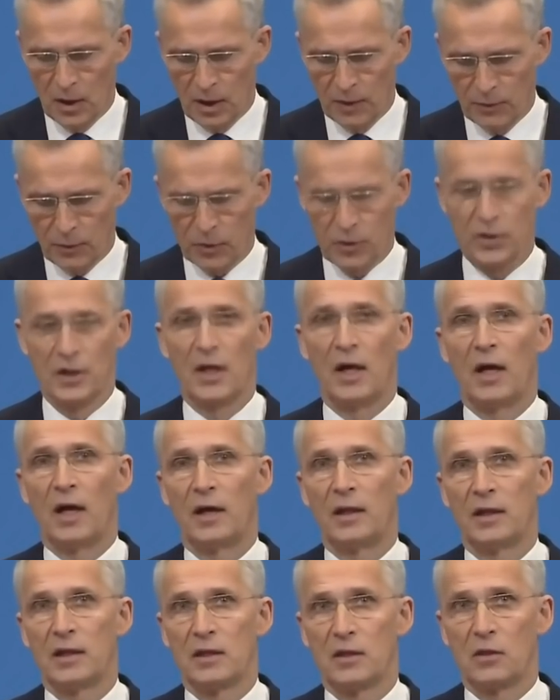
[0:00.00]
and Bosnia
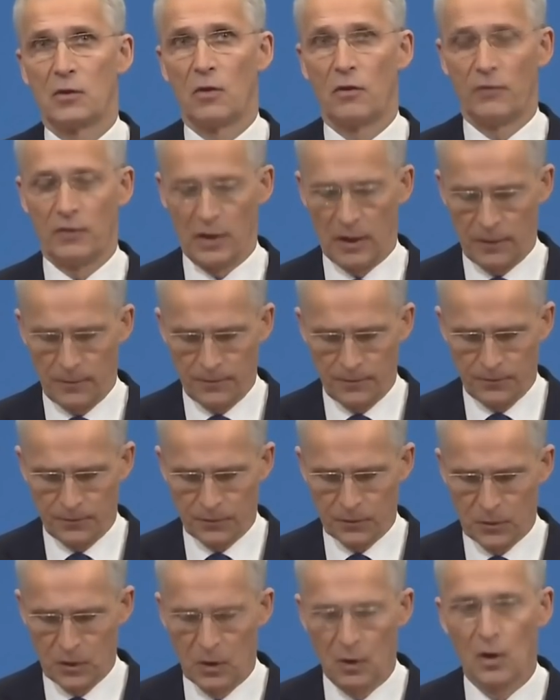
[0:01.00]
and Herzegovina.
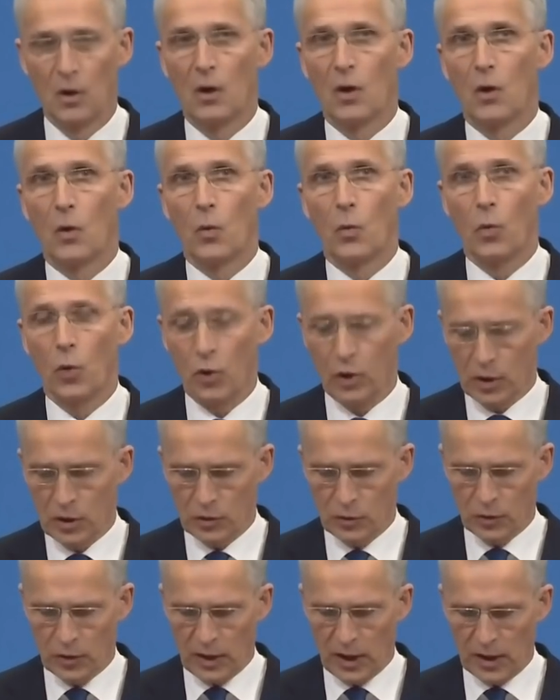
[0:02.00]

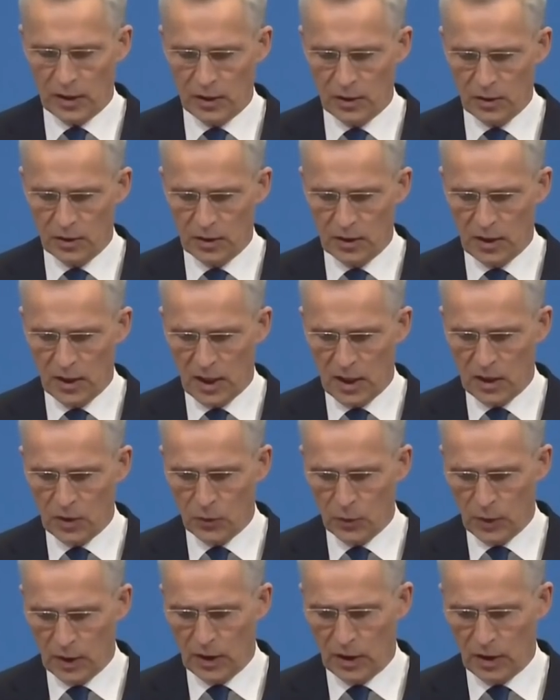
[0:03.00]
Working together
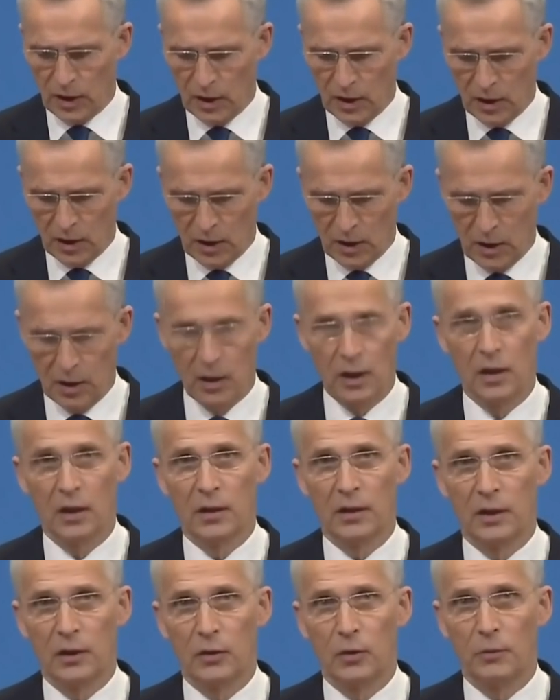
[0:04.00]
and with uh,
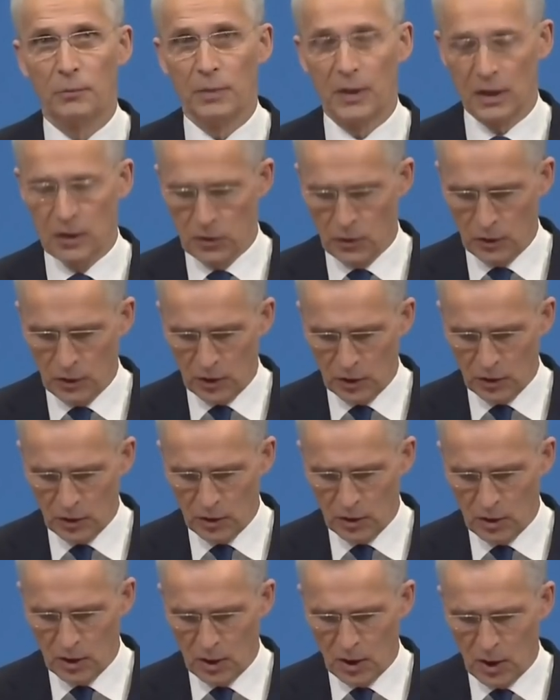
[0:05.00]
the European
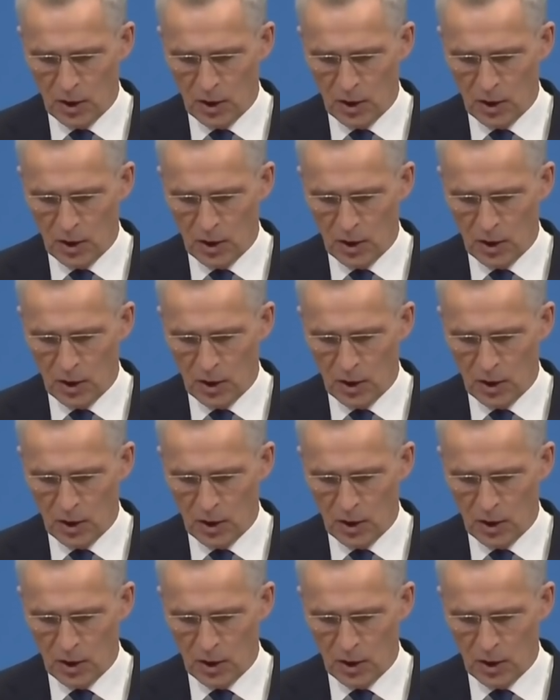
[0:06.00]
Union,